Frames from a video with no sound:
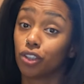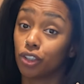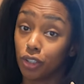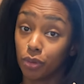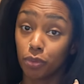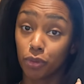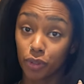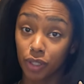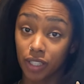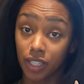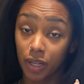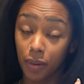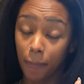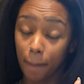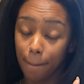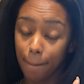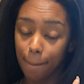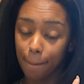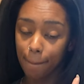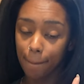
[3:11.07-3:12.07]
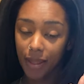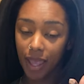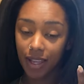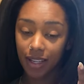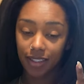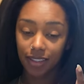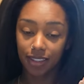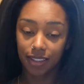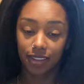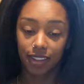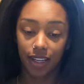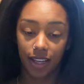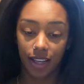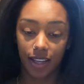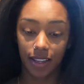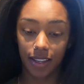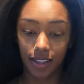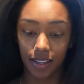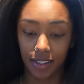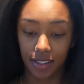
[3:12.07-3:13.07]
Good morning.
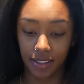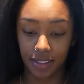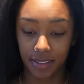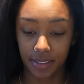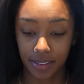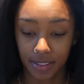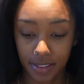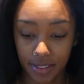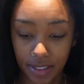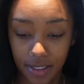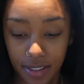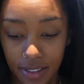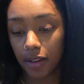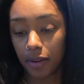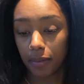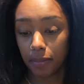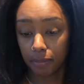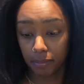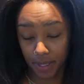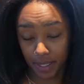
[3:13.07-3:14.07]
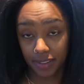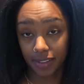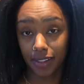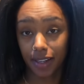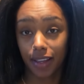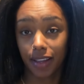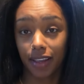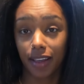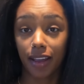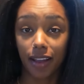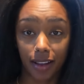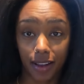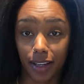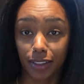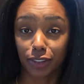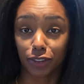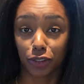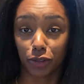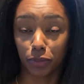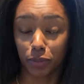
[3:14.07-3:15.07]
Today is Monday,
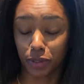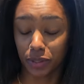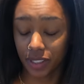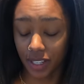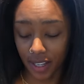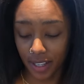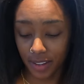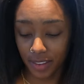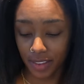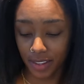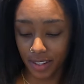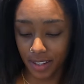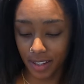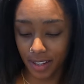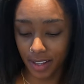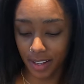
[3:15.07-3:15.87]
October ninth,